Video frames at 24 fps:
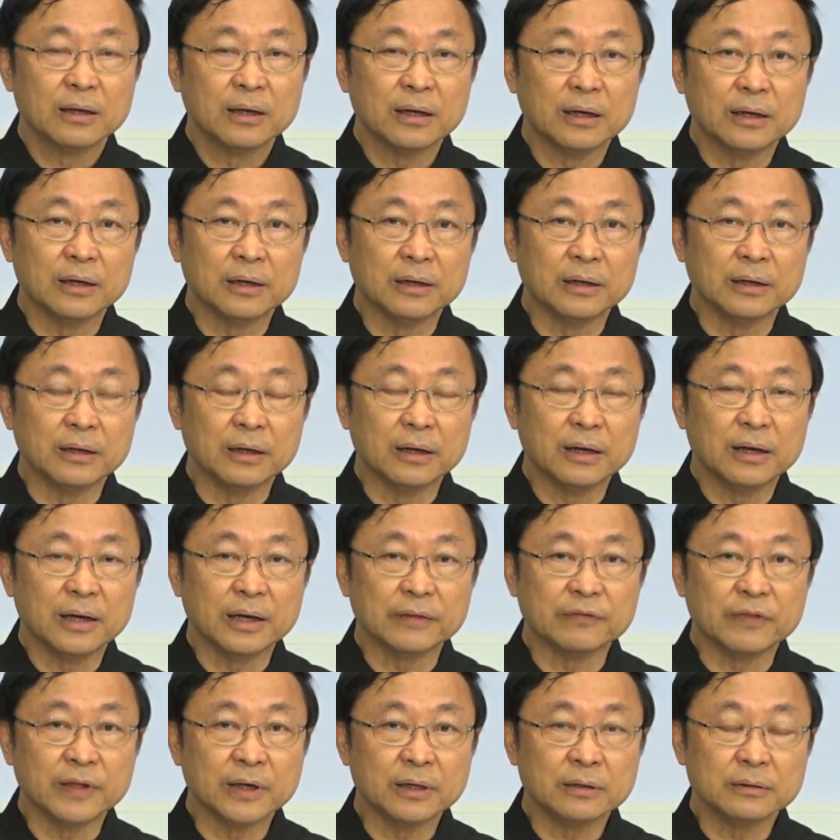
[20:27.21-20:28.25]

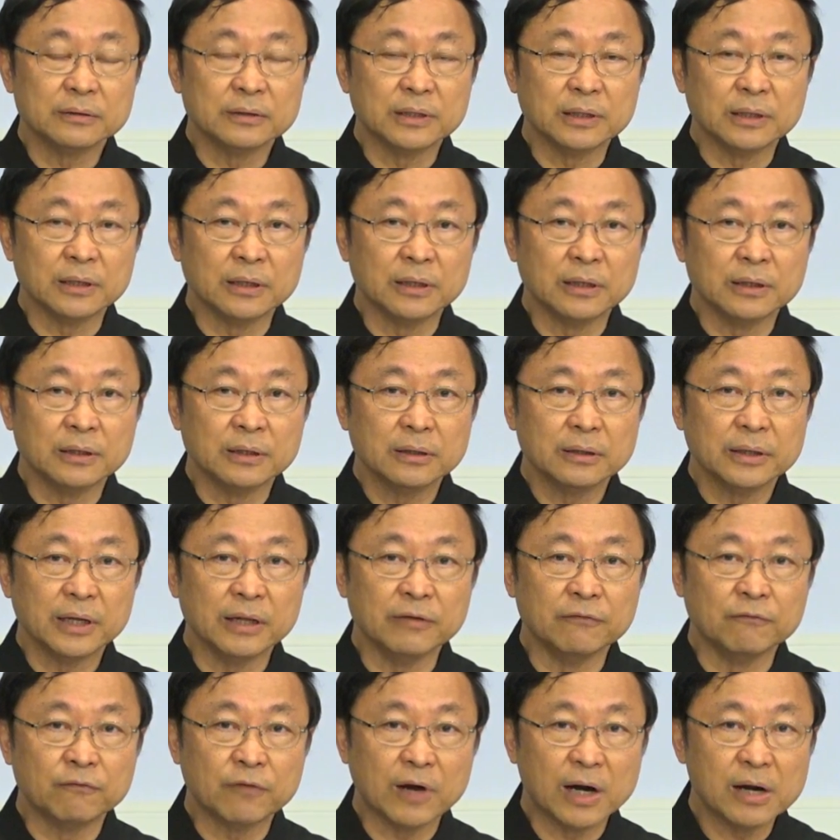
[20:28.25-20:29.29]
I think the
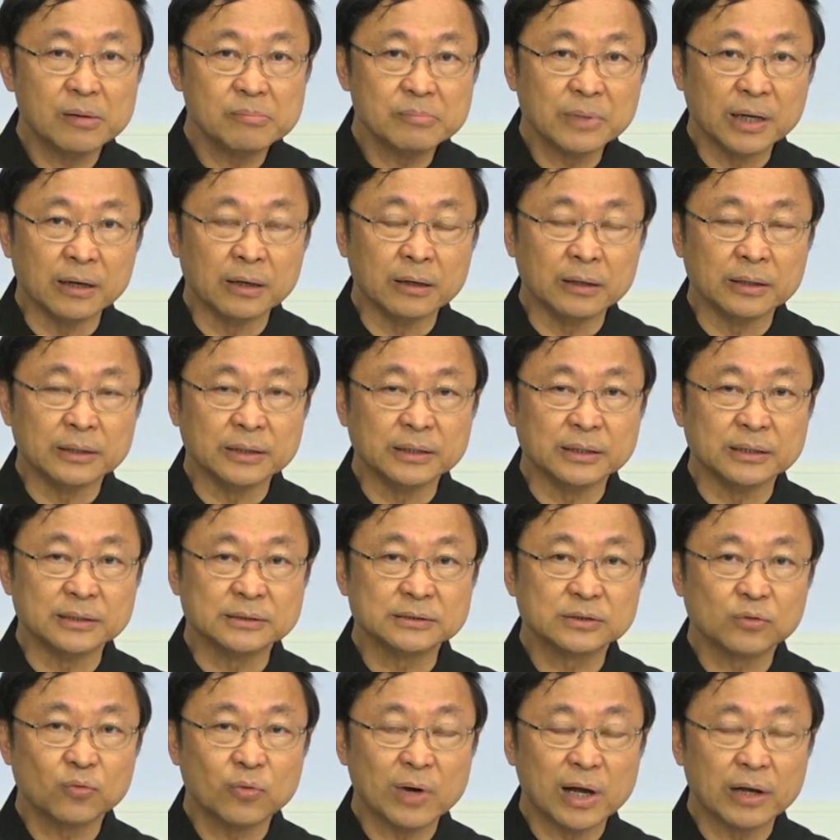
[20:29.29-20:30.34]
environment
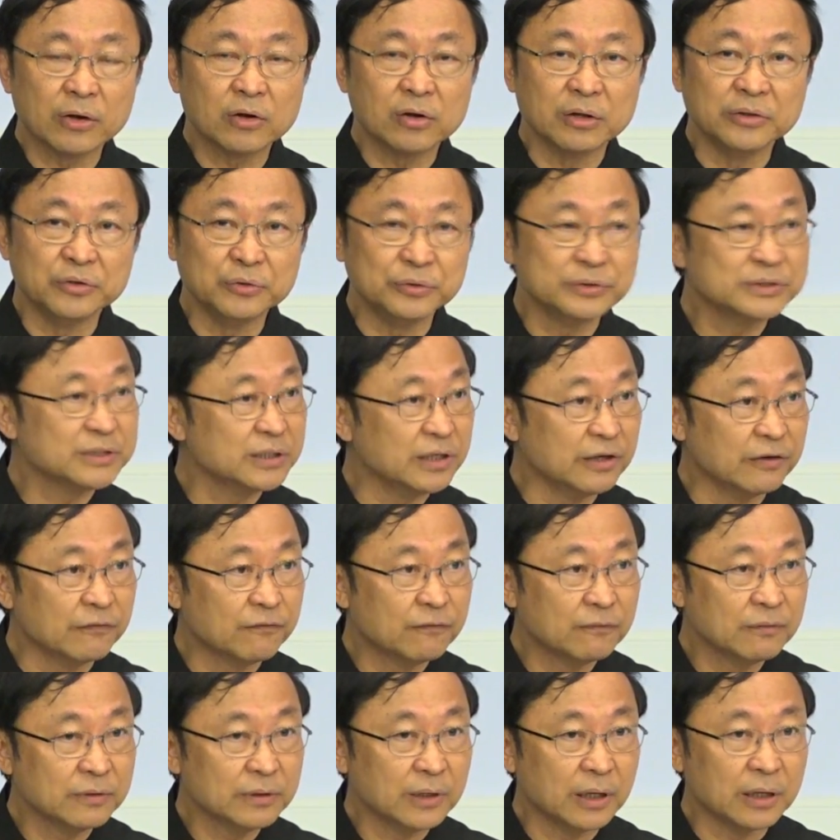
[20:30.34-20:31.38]
is quite
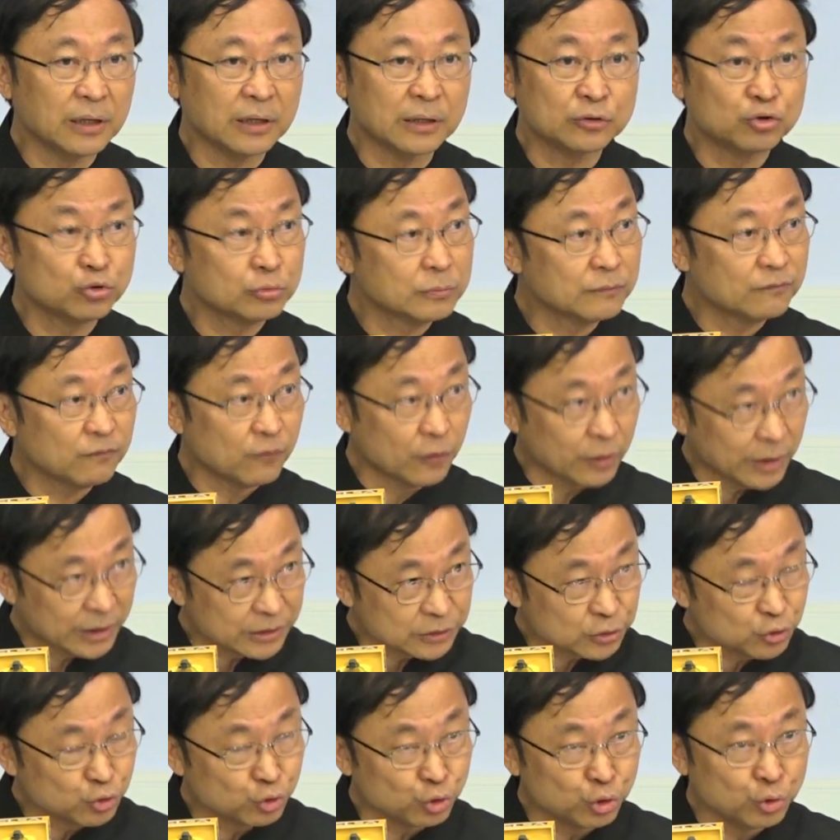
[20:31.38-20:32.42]
conducive for
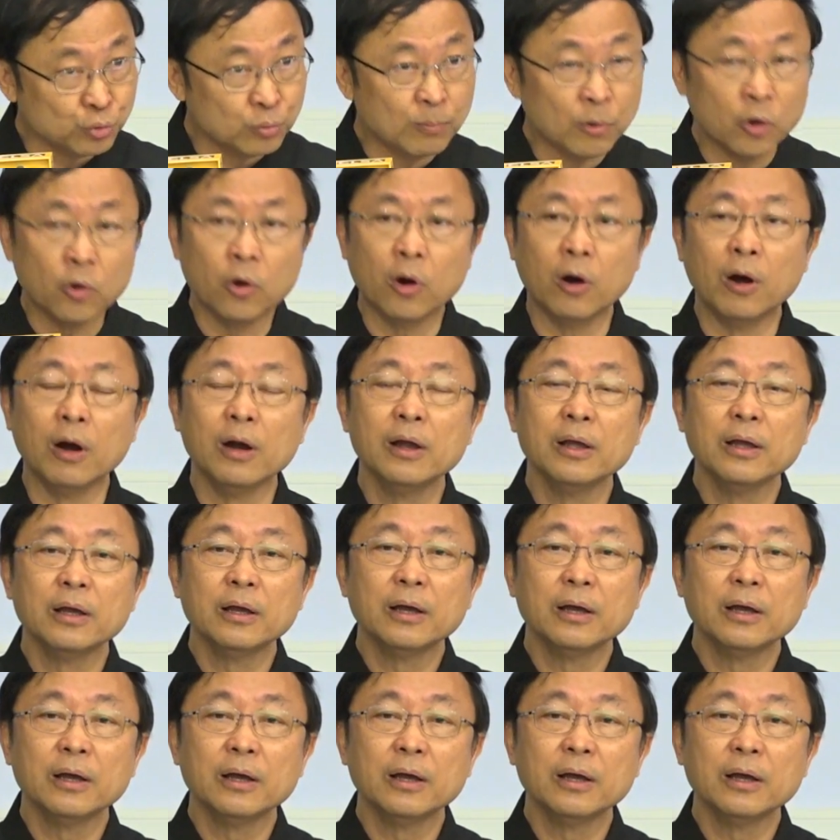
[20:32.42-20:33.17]
us to do more.